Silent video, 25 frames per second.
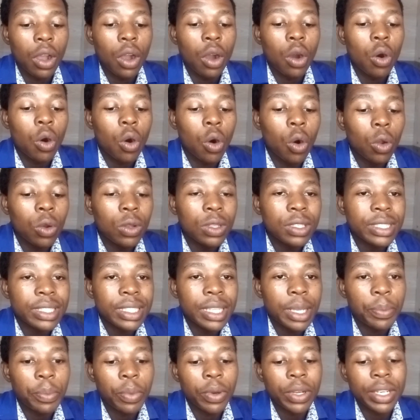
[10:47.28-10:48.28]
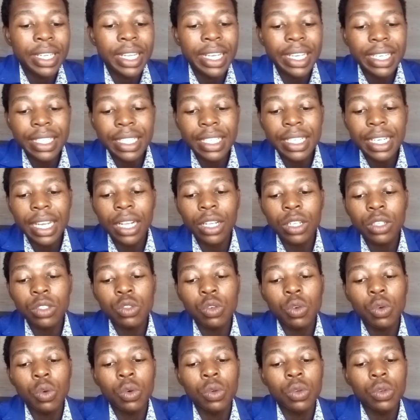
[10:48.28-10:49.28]
holds the potential
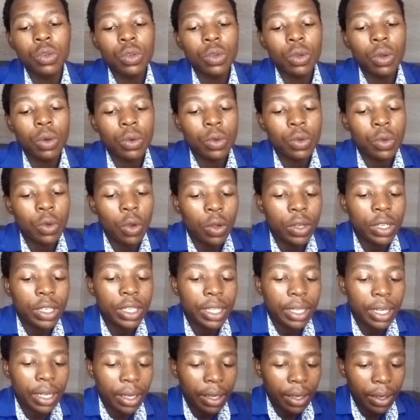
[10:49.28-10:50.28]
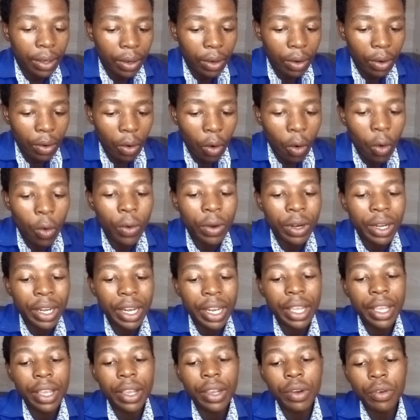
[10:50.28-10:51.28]
to not
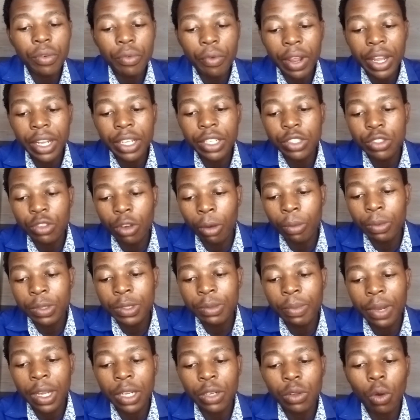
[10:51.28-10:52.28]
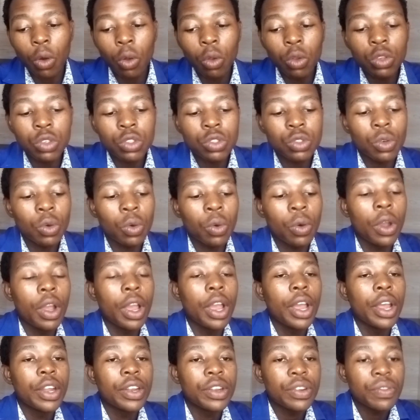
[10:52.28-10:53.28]
only create jobs but also
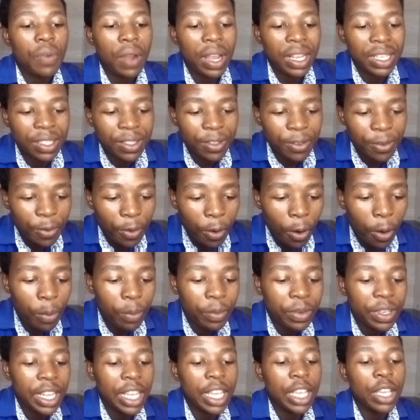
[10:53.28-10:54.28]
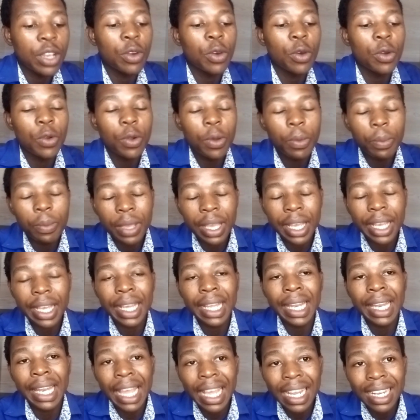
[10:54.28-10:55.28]
transform the economic
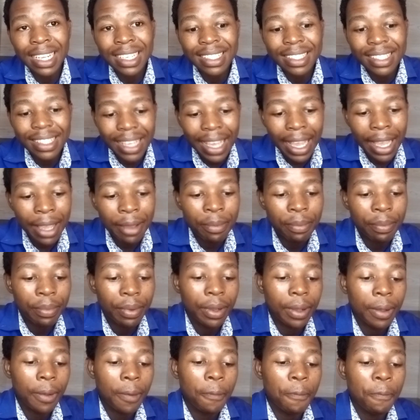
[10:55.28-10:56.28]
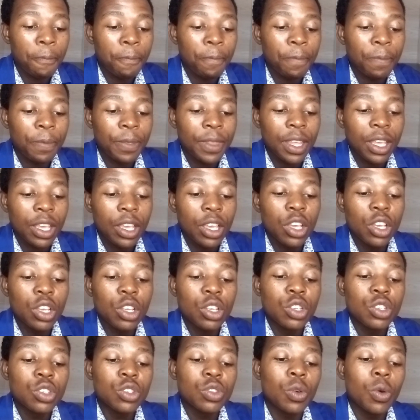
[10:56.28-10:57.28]
landscape.
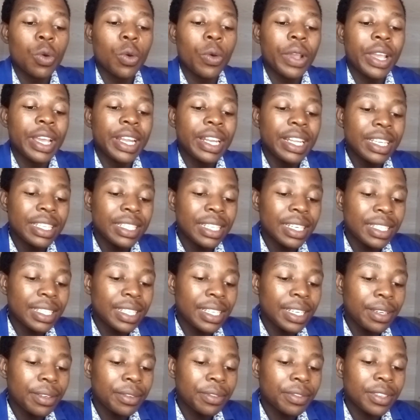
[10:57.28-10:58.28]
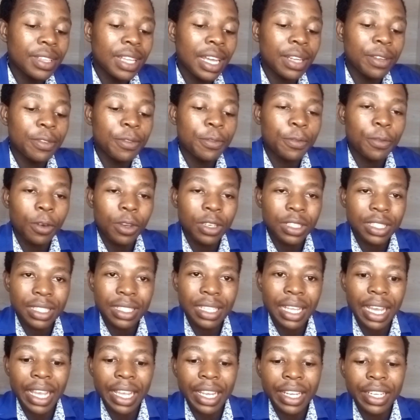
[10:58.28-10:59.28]
So, initiatives that
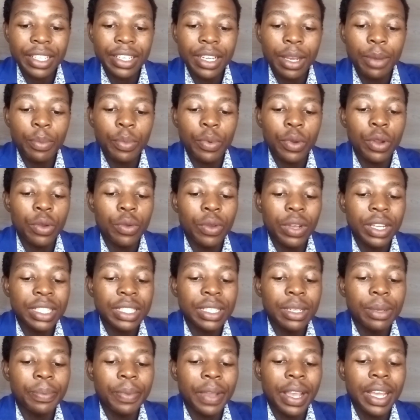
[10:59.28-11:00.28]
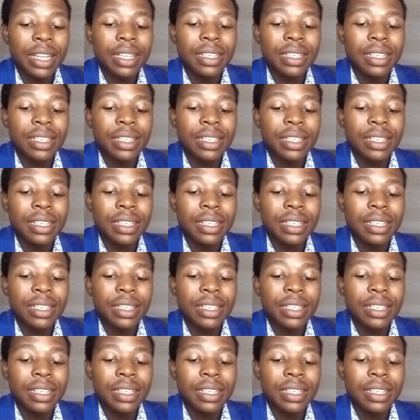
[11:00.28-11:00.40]
foster entrepreneurship and